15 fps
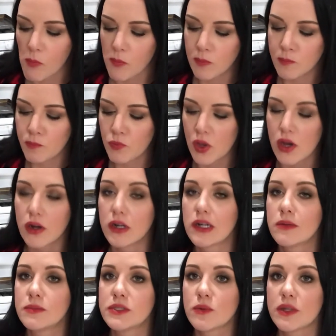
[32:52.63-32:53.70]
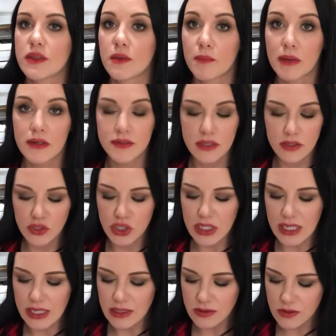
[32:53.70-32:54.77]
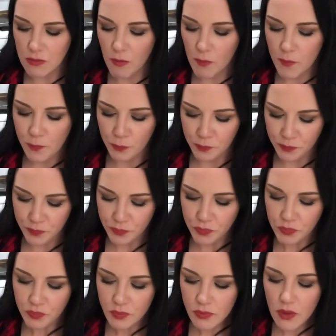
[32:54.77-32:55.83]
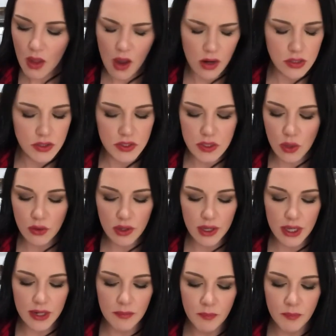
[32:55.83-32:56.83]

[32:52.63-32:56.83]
The herbs with the melted cheese are so good.